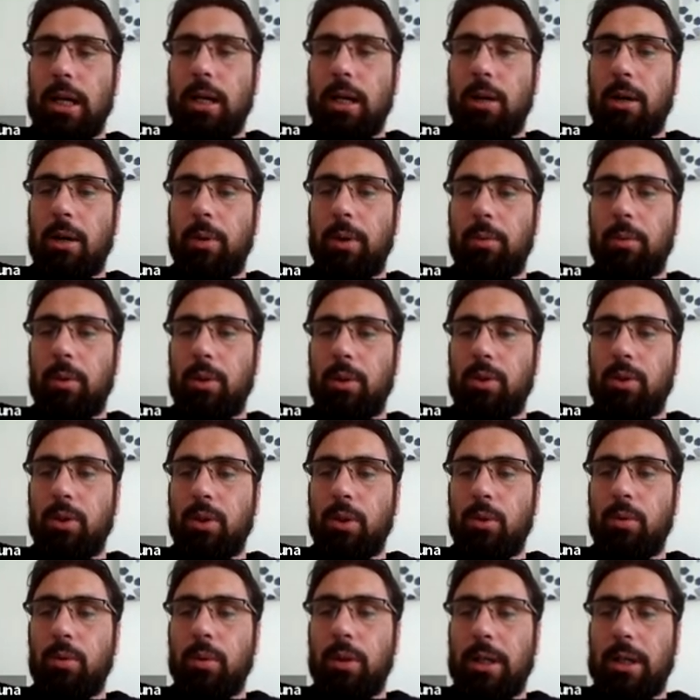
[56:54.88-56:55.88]
we will
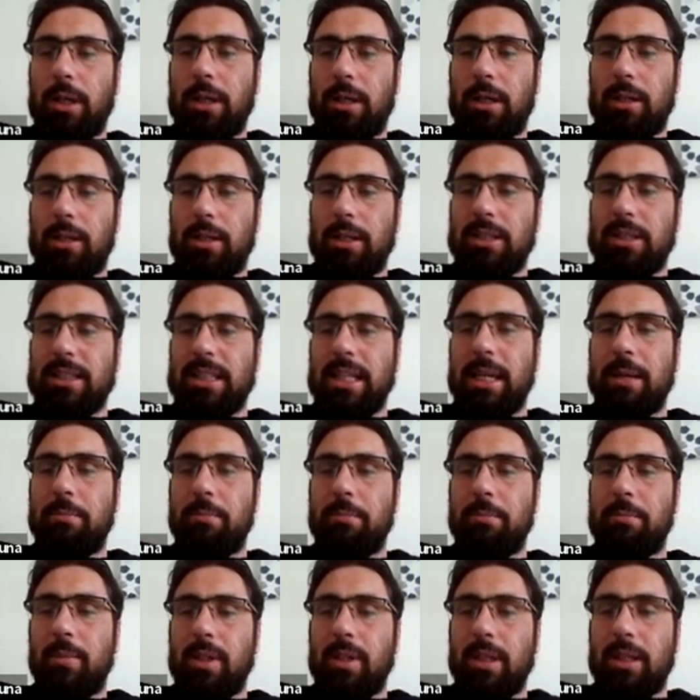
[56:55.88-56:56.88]
do the
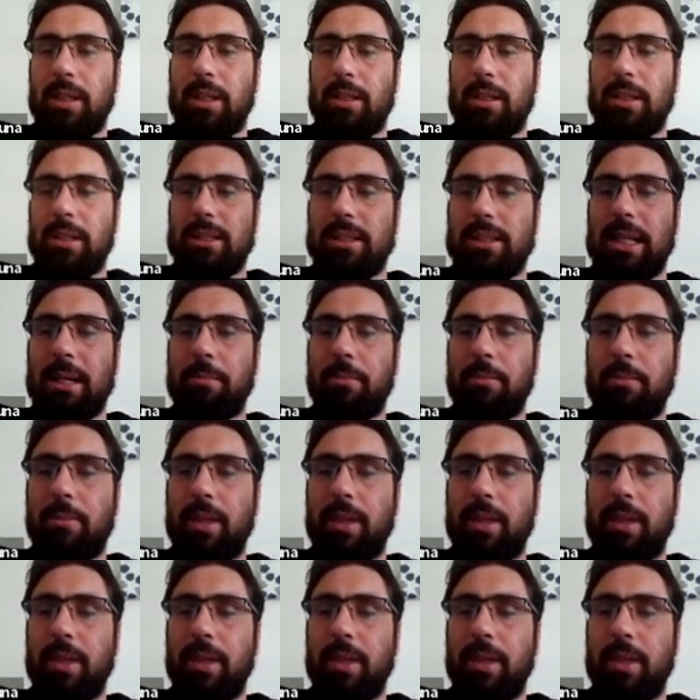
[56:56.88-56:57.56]
same